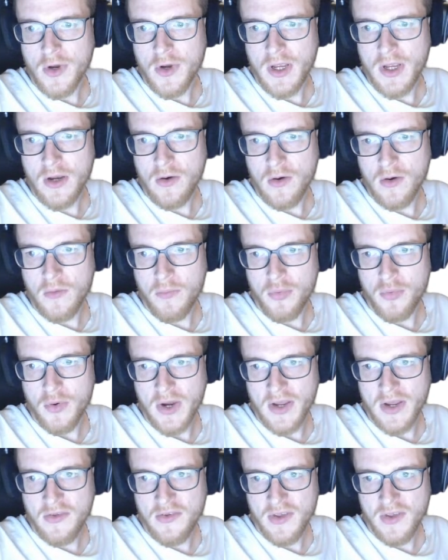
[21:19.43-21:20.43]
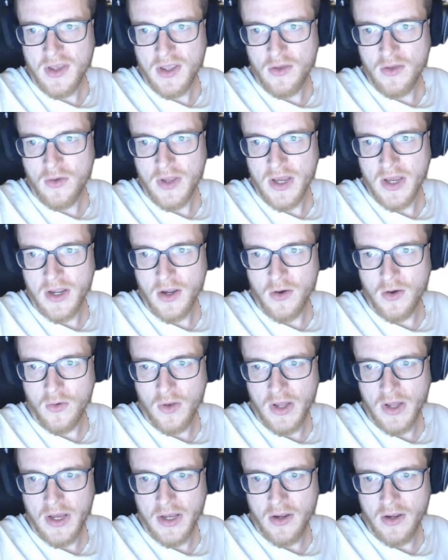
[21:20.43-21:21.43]
here on pricing. You can go
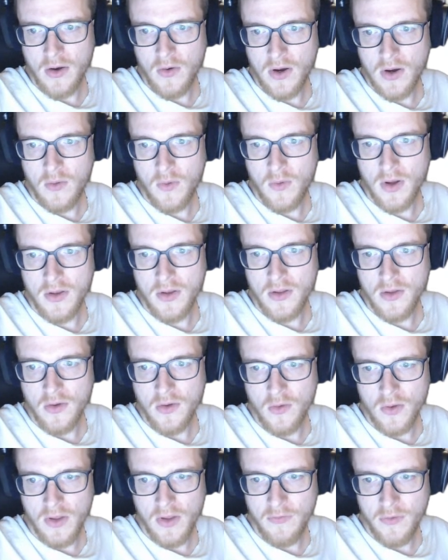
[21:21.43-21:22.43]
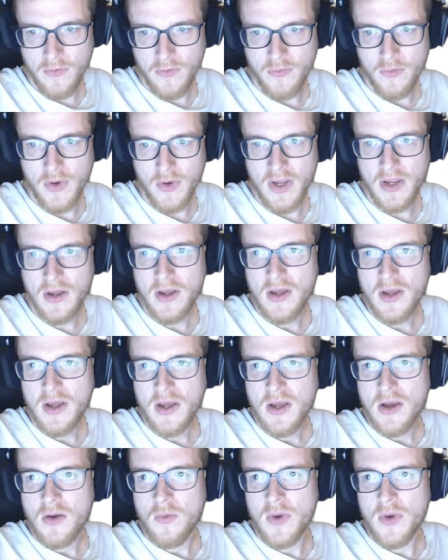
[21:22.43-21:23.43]
like, oh, I want it only for free.
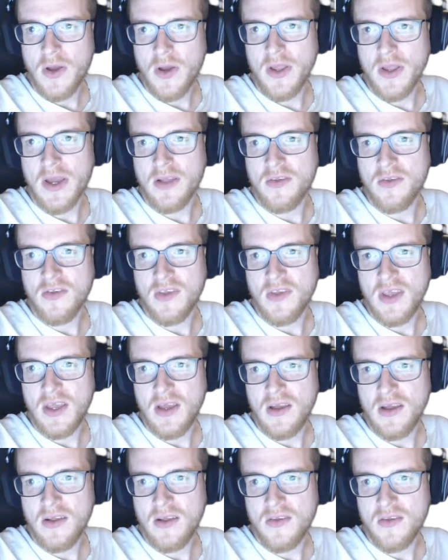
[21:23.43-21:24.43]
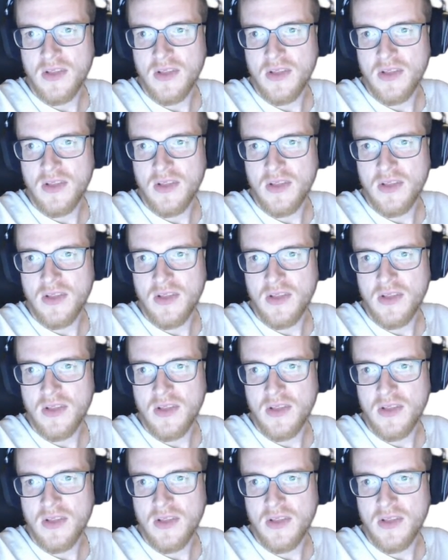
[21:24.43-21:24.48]
Where you can see it's